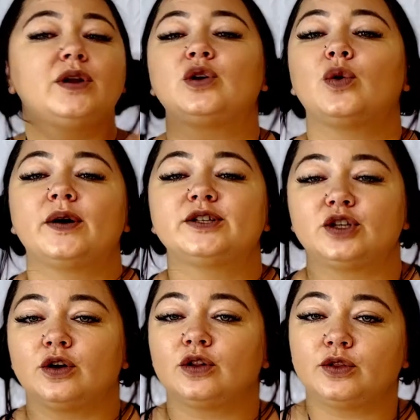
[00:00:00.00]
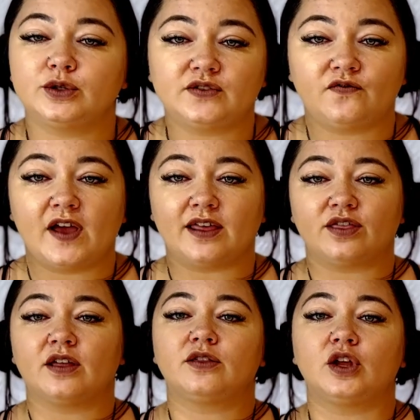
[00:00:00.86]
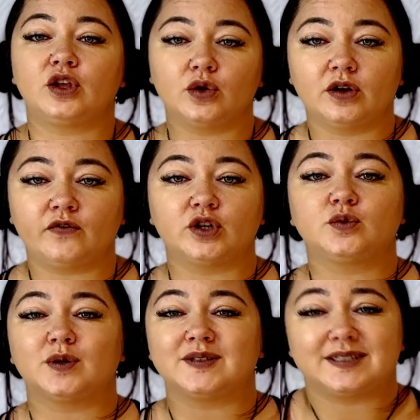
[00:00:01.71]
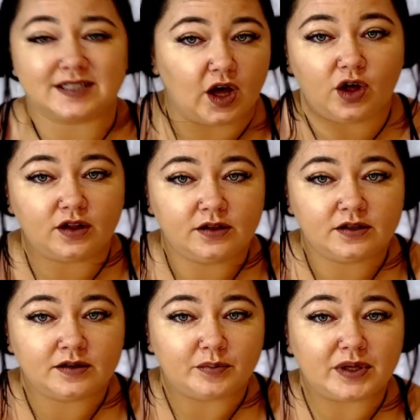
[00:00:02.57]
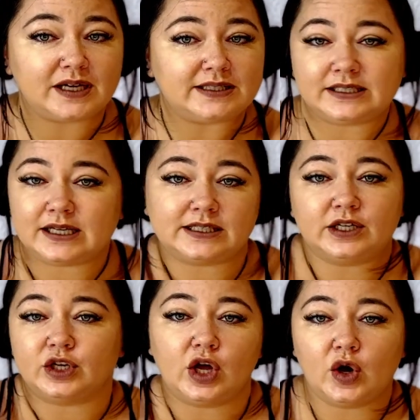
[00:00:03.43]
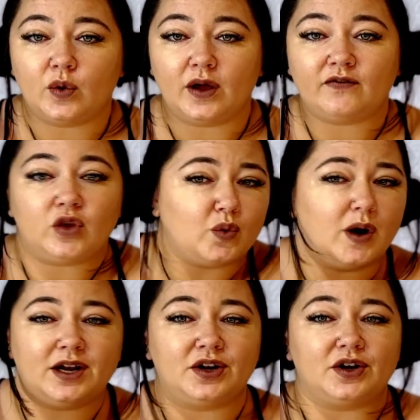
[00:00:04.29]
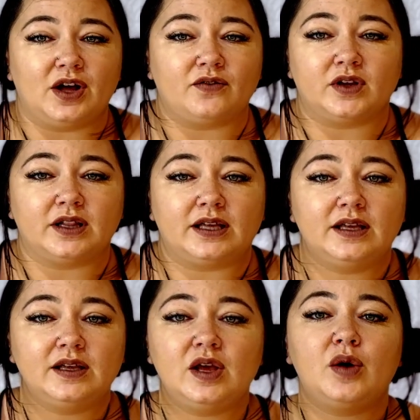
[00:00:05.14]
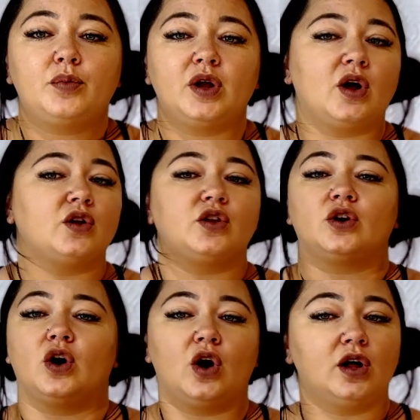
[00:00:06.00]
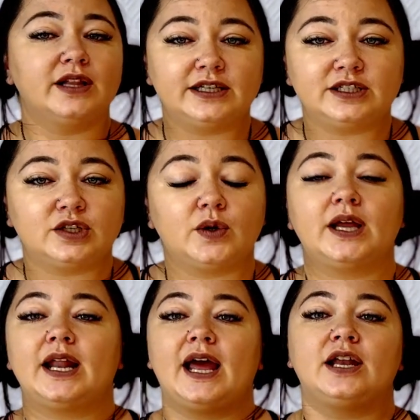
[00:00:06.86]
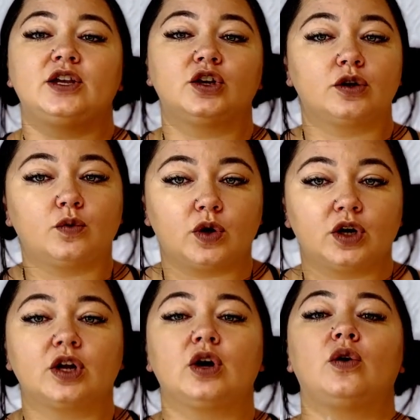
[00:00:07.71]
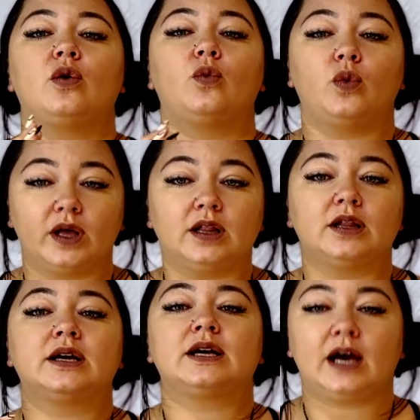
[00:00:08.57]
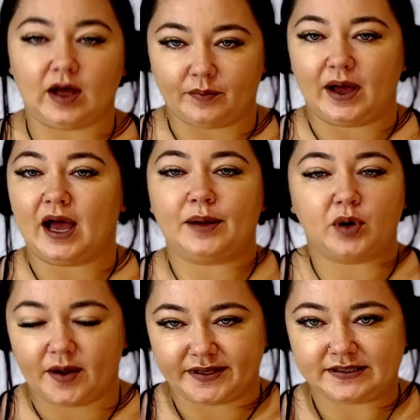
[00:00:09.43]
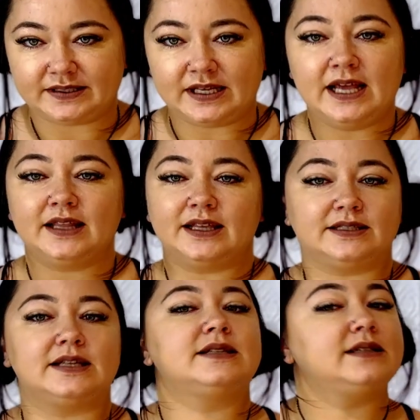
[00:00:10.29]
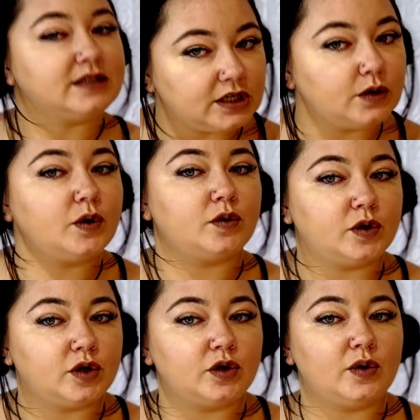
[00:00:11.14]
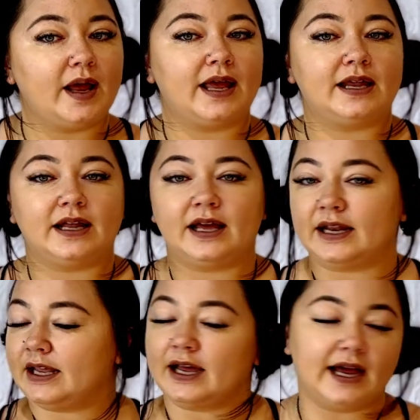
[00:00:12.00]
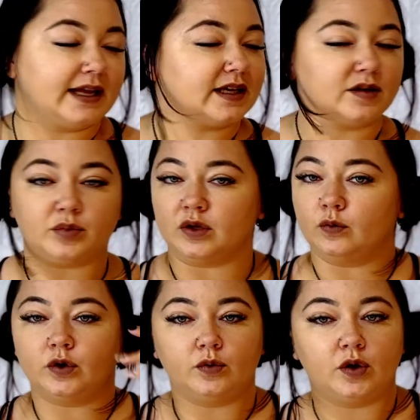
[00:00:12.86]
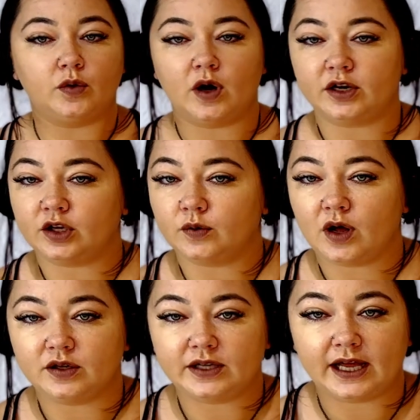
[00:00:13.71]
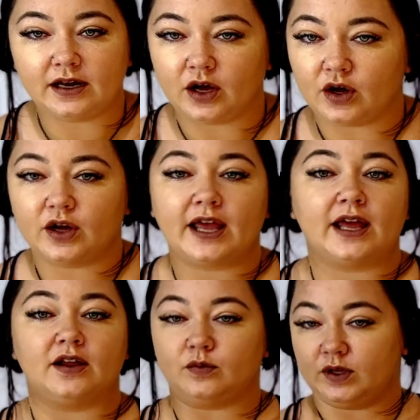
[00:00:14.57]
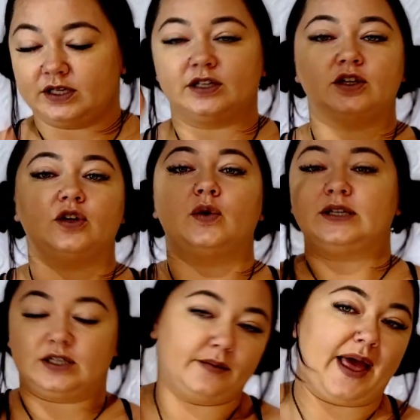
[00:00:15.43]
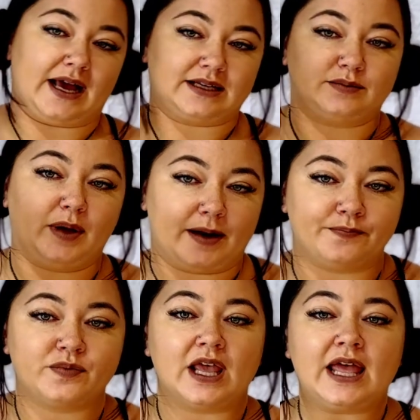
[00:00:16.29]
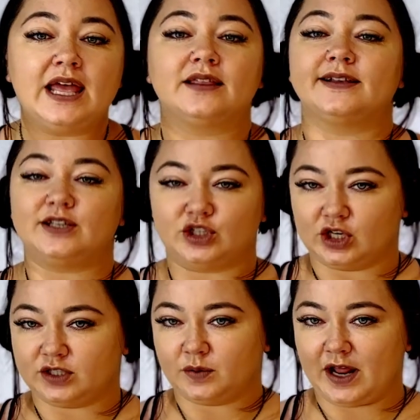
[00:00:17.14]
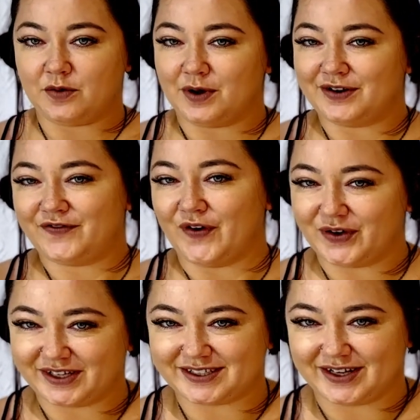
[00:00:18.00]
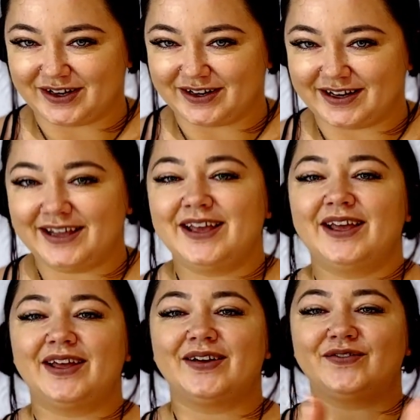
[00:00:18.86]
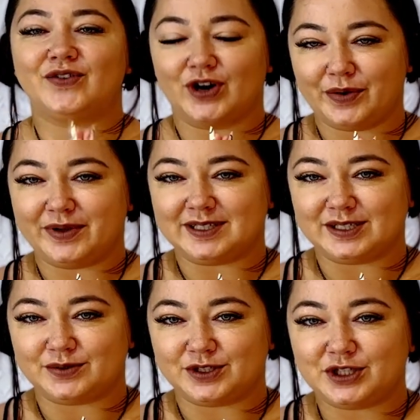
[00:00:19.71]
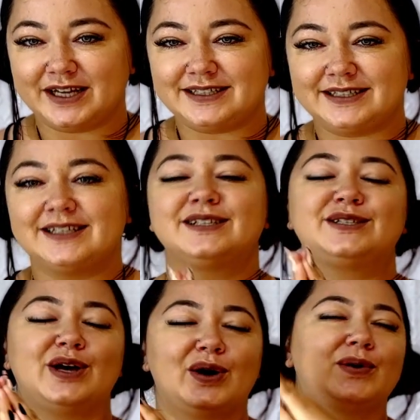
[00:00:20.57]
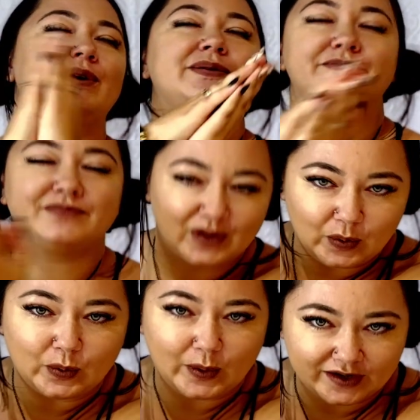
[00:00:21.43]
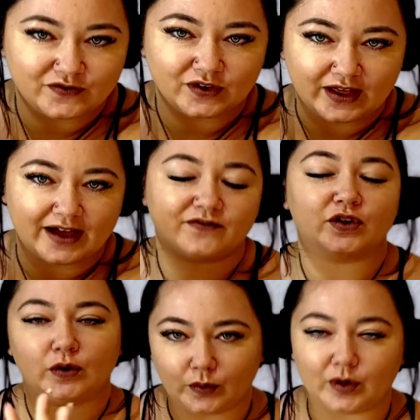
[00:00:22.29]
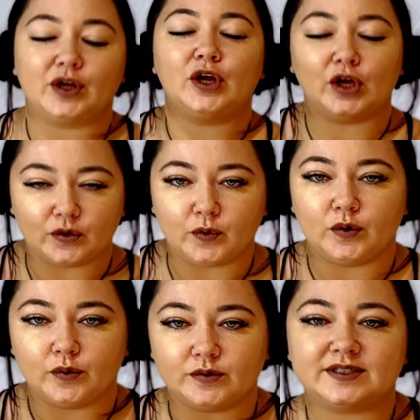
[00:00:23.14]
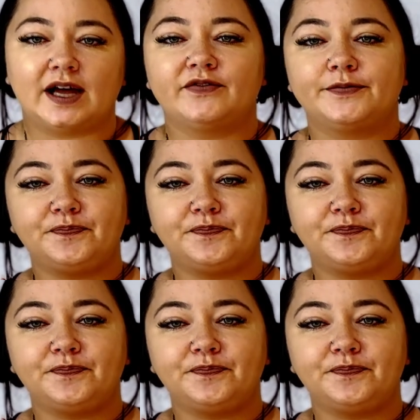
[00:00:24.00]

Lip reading: when you question or lose faith, the universe will stall because it doesn't know if you want it or not really. Put your all into it and your work will come, I promise. This is a little woo-woo, and honey, I can be woo-woo on you all day long and we can do it to the max. But this is just what I want to focus on for our business retreats, so wait for that, for the good woo-woo stuff.